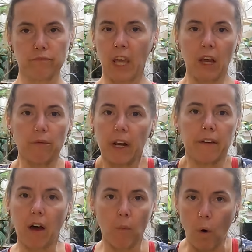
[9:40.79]
get rid
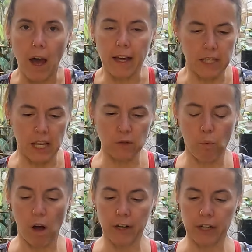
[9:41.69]
of excess
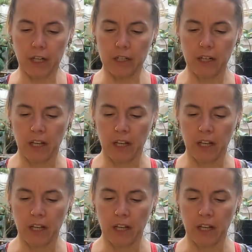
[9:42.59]
water.